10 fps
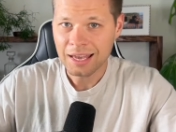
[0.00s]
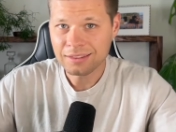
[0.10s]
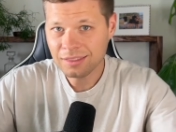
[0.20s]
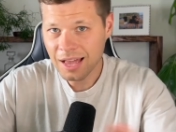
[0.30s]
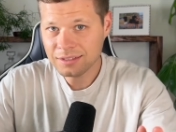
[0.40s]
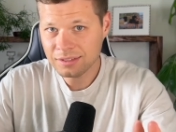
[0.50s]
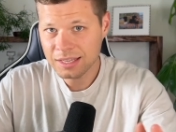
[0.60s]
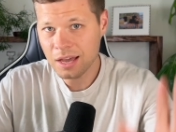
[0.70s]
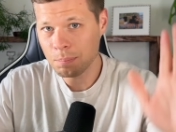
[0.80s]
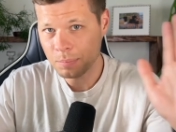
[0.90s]
And
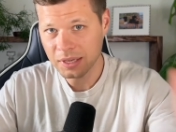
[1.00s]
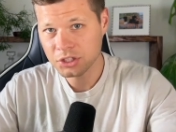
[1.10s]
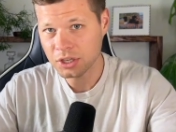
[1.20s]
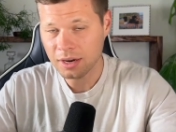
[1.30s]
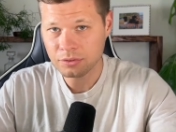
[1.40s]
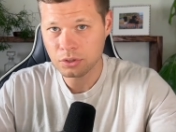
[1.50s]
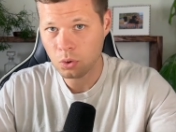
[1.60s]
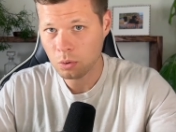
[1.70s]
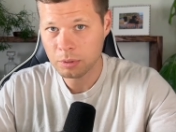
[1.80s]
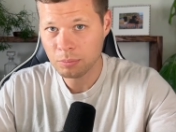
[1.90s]
lastly, a big shout out to
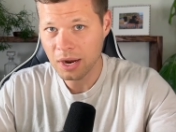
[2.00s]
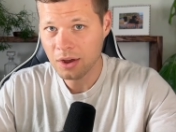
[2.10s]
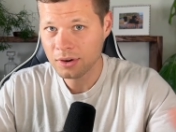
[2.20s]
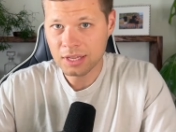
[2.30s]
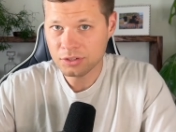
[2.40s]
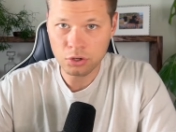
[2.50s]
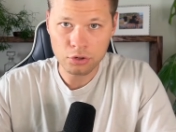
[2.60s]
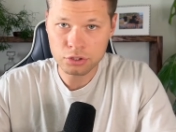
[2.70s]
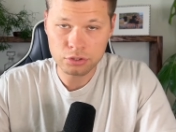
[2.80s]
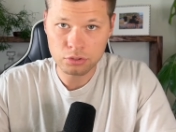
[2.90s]
Corbin Brown. His cursor